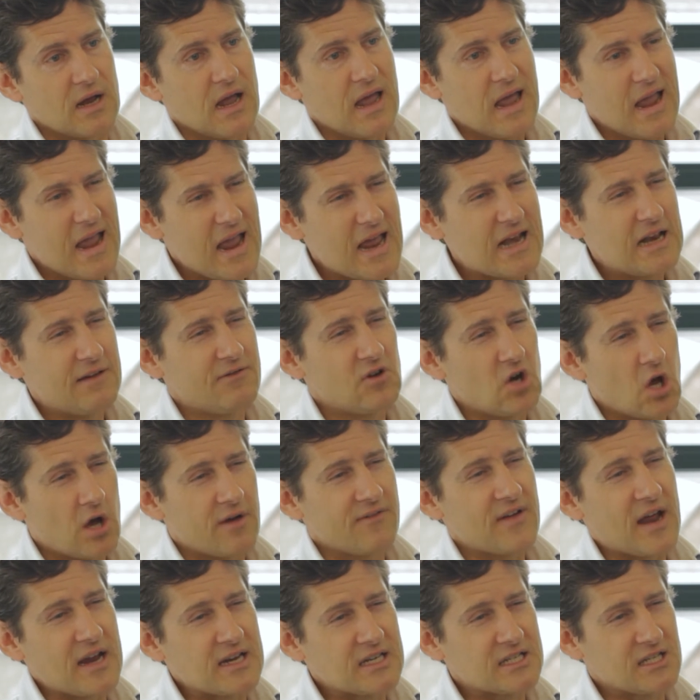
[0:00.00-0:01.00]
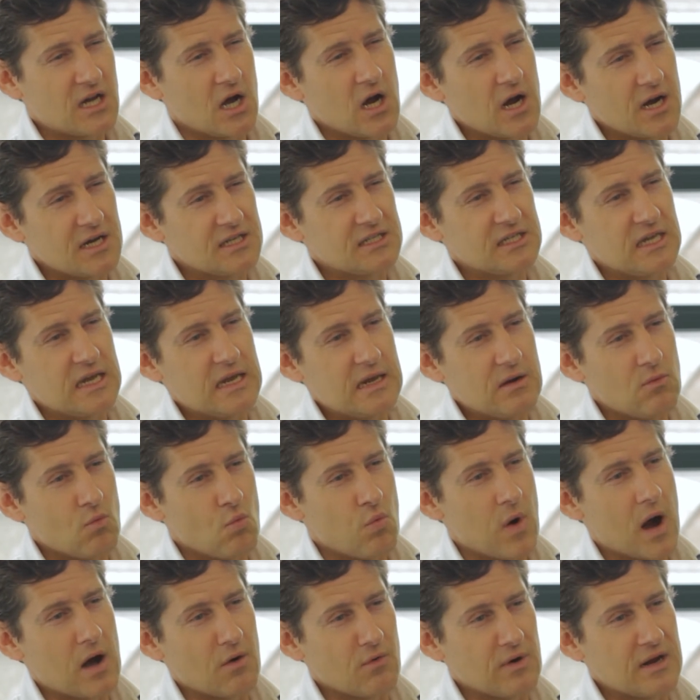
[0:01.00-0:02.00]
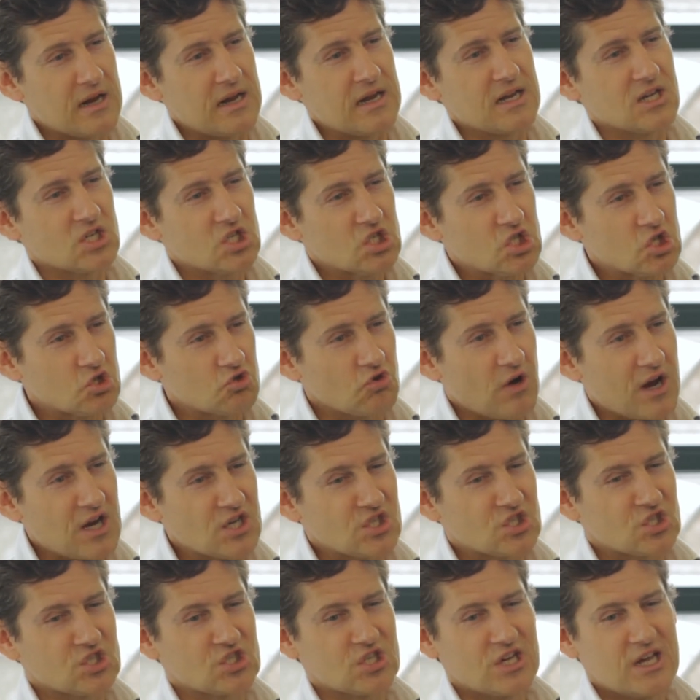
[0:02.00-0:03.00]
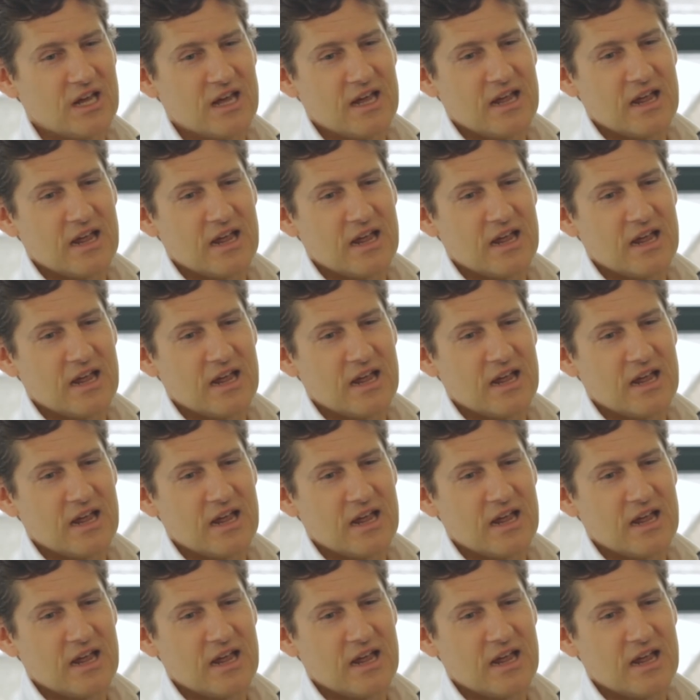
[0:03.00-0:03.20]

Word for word: a hell of a lot of anxiety, worry, stress,